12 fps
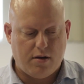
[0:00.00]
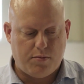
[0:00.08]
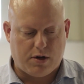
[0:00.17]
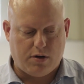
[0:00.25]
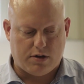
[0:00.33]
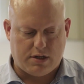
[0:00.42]

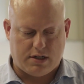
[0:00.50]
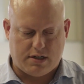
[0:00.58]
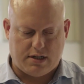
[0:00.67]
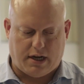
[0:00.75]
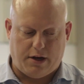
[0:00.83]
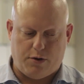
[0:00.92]
because it
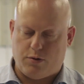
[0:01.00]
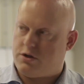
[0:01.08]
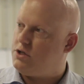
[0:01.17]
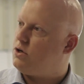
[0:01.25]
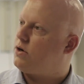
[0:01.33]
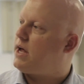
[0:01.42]

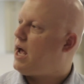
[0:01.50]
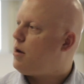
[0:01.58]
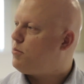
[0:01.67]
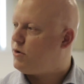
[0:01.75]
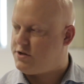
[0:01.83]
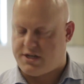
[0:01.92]
dilutes your
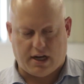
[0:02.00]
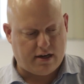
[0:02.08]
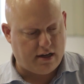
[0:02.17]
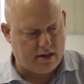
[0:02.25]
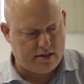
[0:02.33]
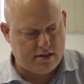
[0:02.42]
camber
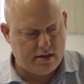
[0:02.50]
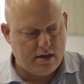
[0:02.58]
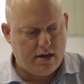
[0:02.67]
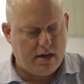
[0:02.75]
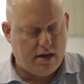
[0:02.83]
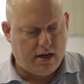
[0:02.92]
settings.
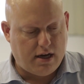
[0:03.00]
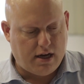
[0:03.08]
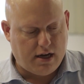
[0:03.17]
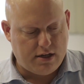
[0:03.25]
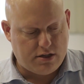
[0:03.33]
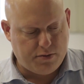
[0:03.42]

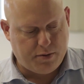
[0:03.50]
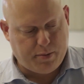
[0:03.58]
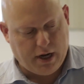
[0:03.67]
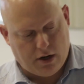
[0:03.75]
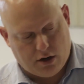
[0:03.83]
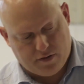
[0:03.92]
So we
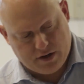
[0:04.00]
pay a lot of